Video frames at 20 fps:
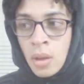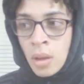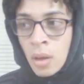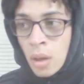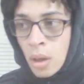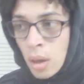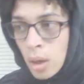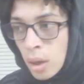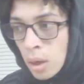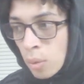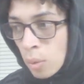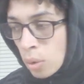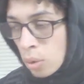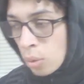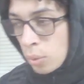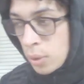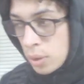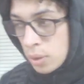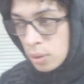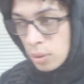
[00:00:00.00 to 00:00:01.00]
Well,
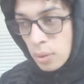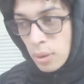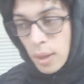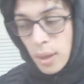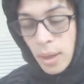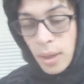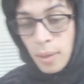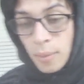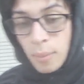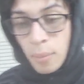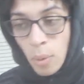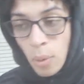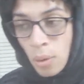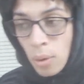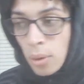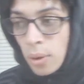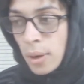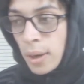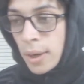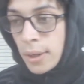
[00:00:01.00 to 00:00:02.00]
we knew that
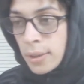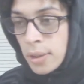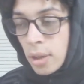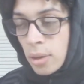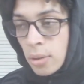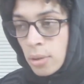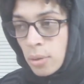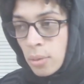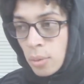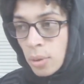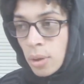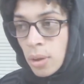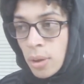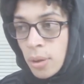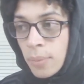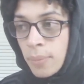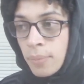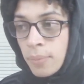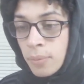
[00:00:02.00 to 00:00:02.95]
Moore and Kunkel were